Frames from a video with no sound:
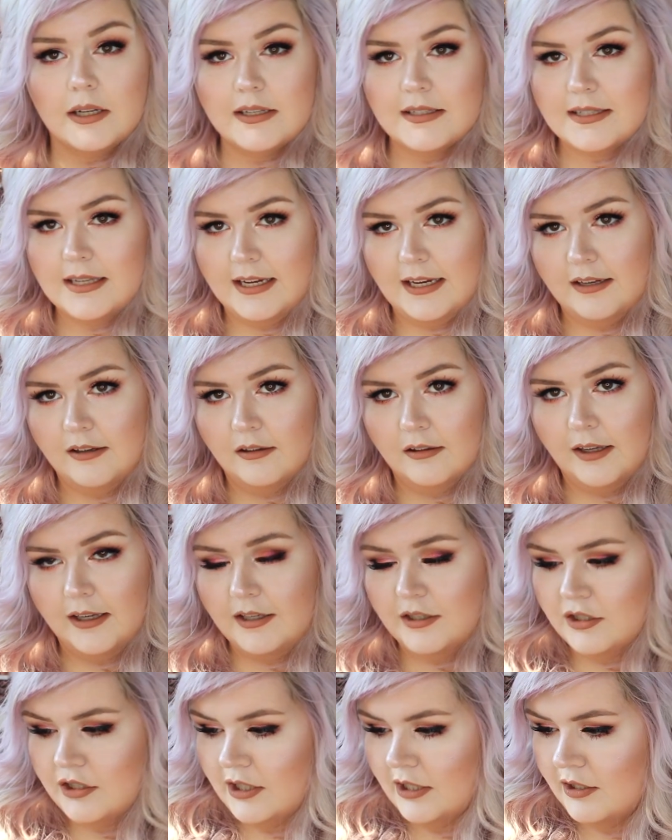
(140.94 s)
one is
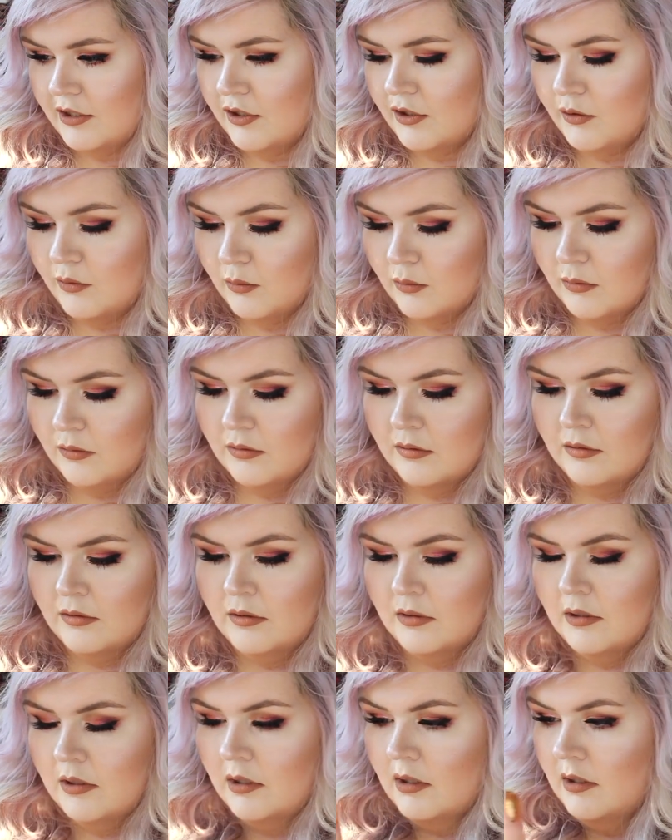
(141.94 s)
Candlelight, shade two.
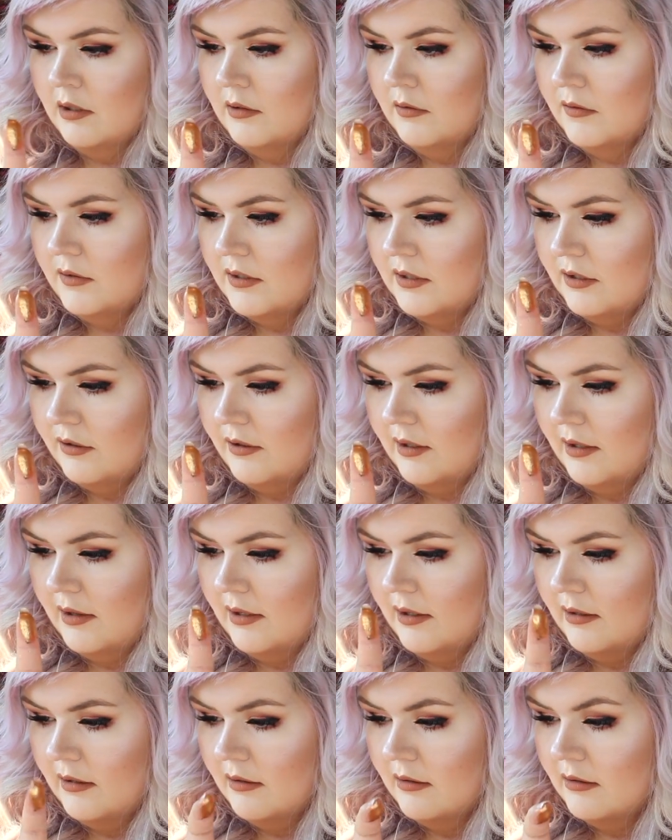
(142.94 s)
So right
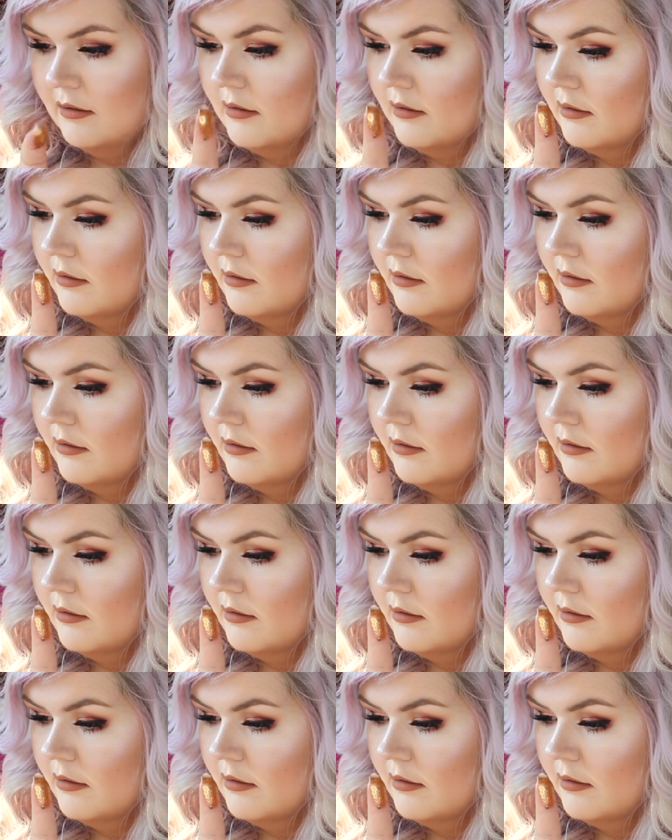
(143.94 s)
there.